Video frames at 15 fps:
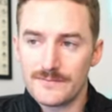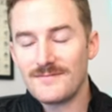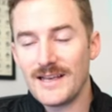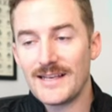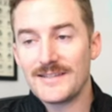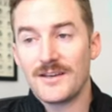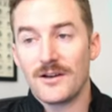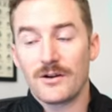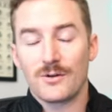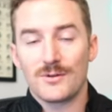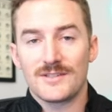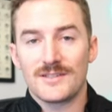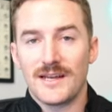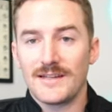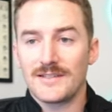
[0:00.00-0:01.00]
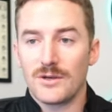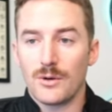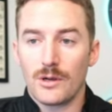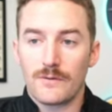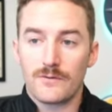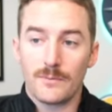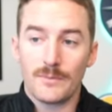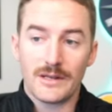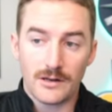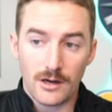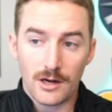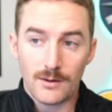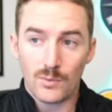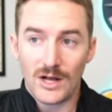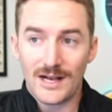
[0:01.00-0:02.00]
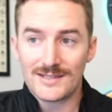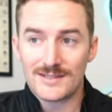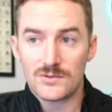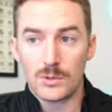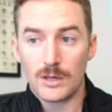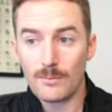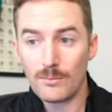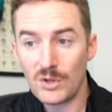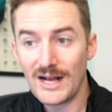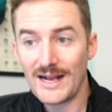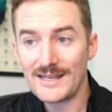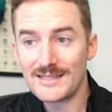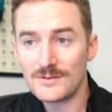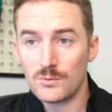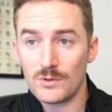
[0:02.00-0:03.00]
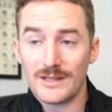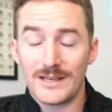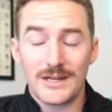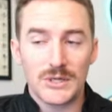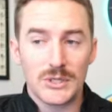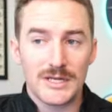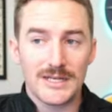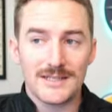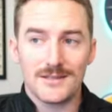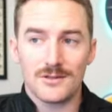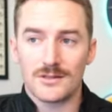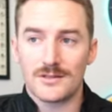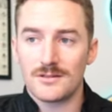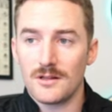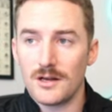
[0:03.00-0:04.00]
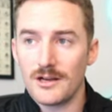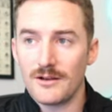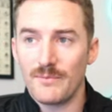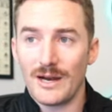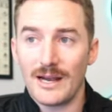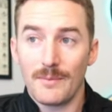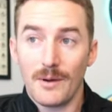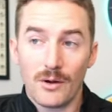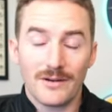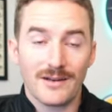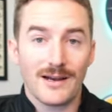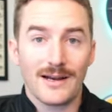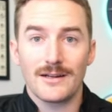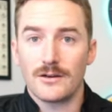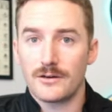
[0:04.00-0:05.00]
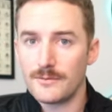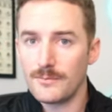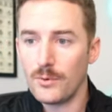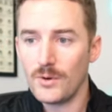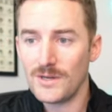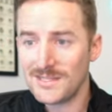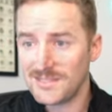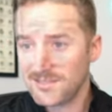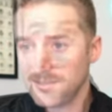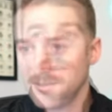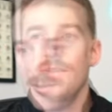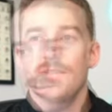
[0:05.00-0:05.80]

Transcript: As the article states, going from a non blast to a blast will increase your slug by about 900 points.